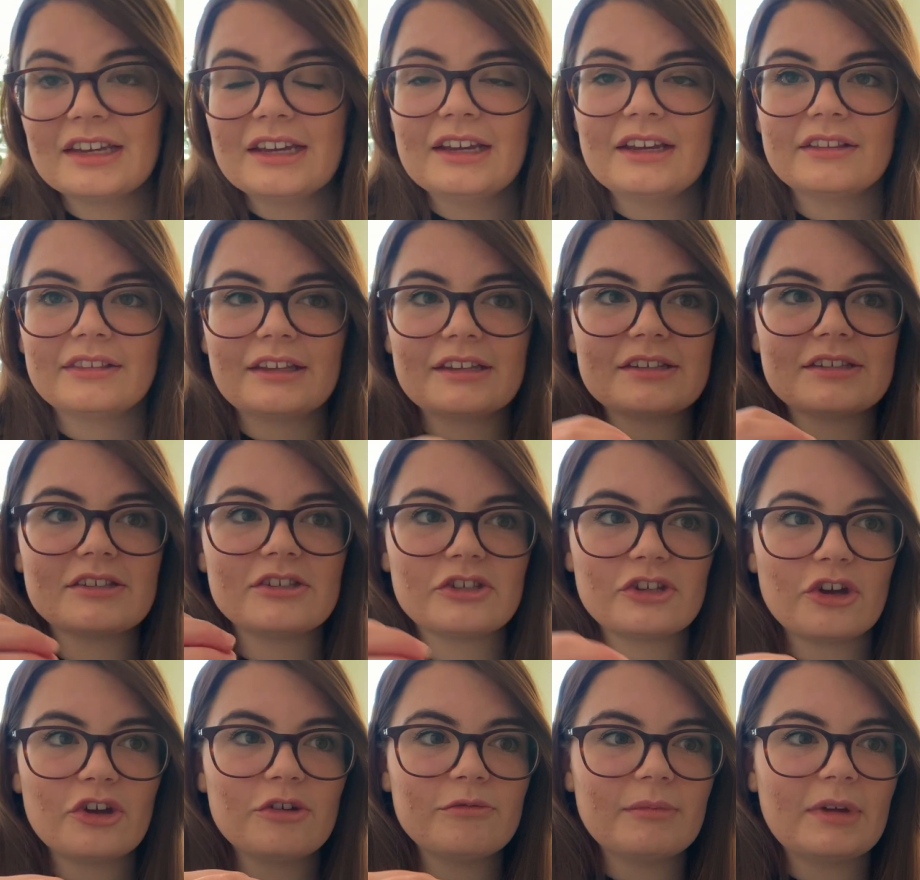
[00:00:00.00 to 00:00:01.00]
There's
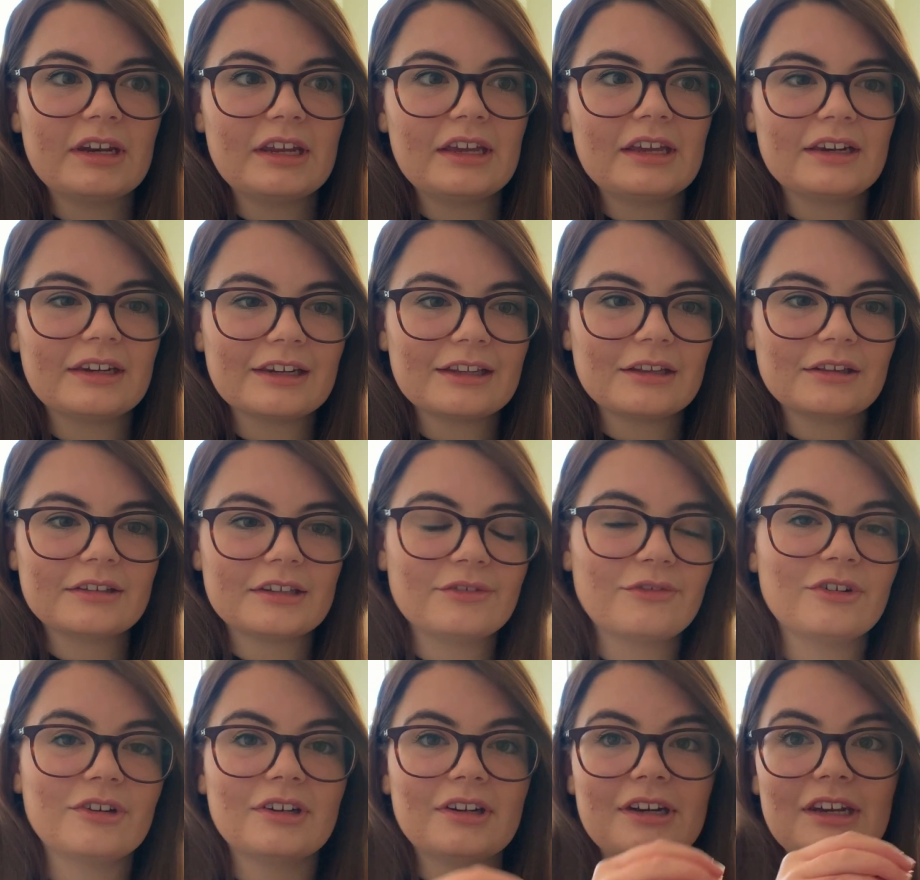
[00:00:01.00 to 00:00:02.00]
so many little
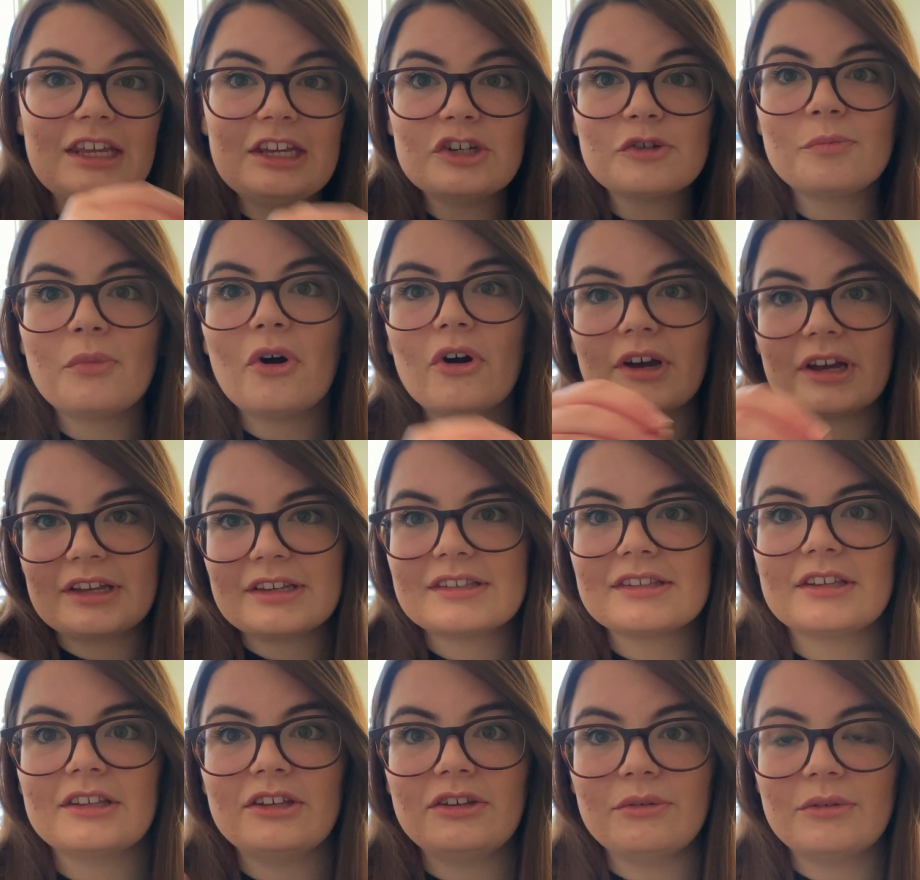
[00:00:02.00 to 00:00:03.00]
different niche pockets that
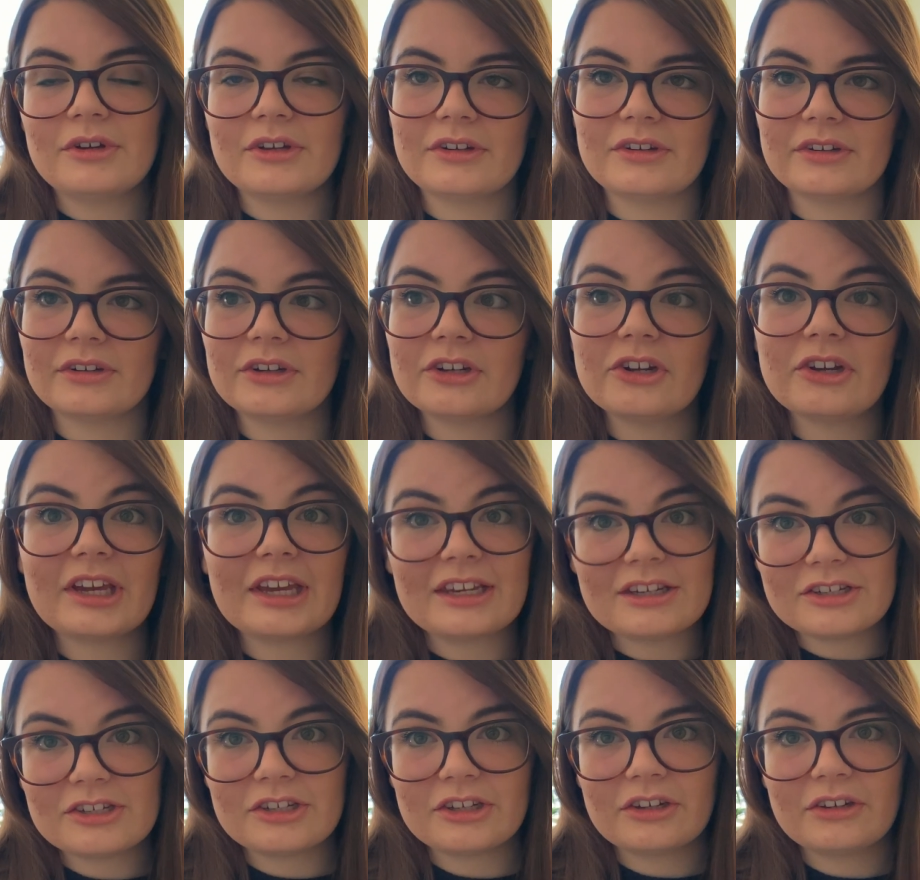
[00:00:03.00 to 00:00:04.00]
you can look
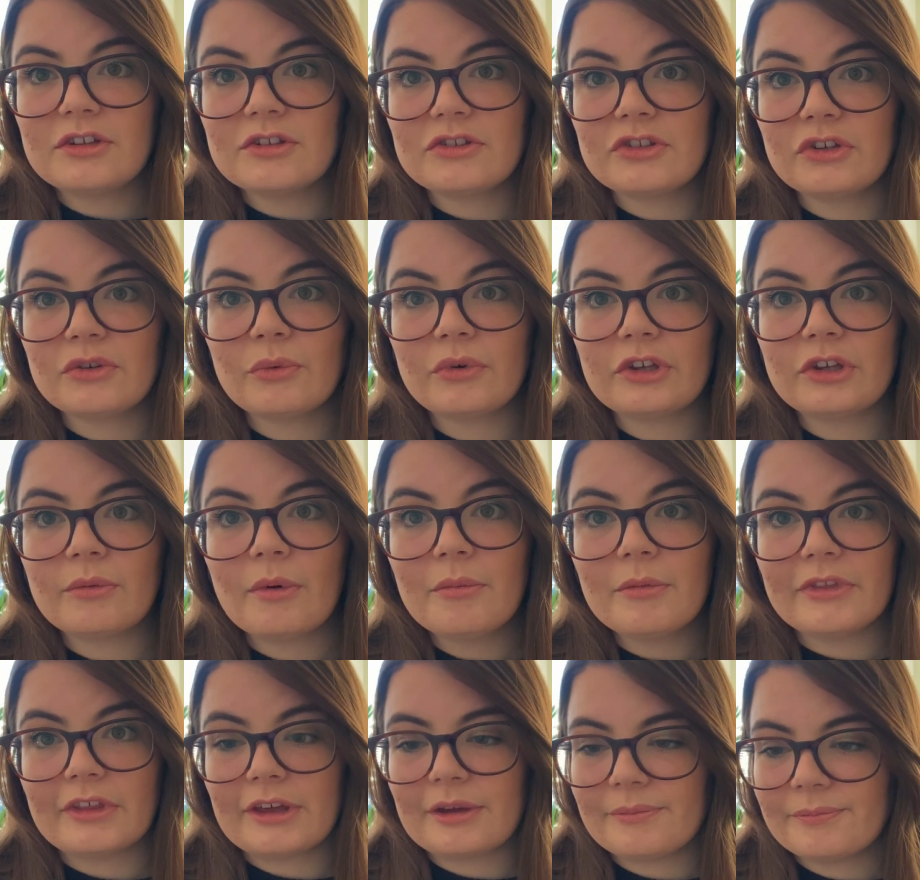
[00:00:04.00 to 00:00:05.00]
into. Do what you want with
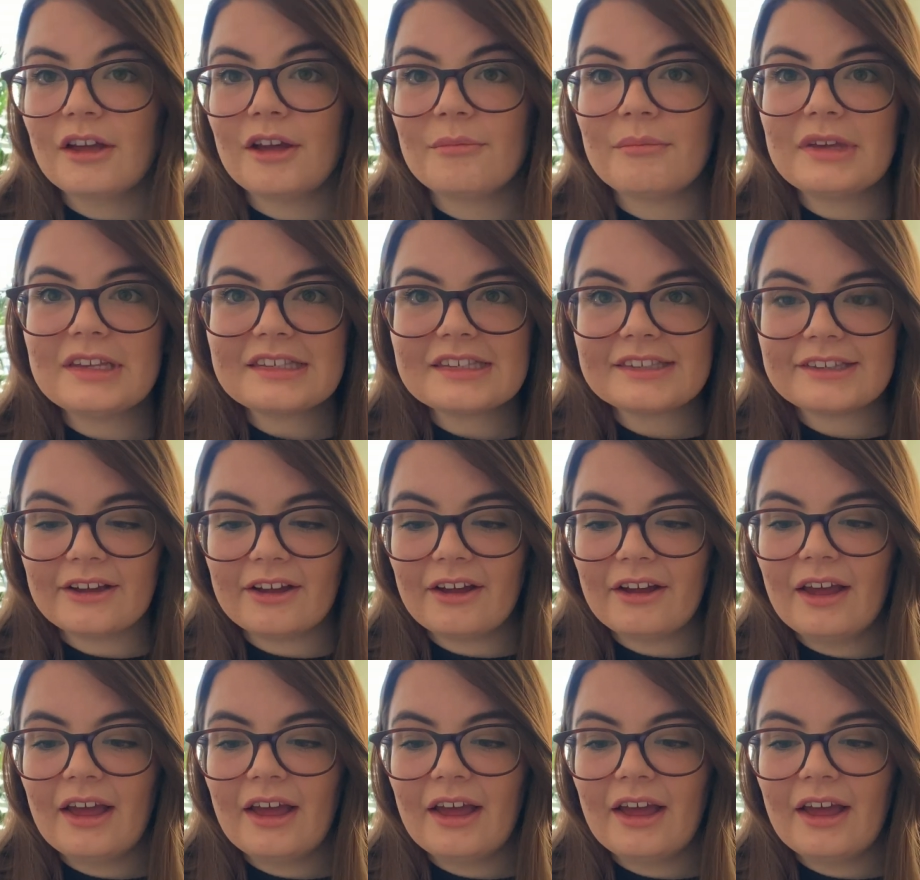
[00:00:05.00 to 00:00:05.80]
it. Mr.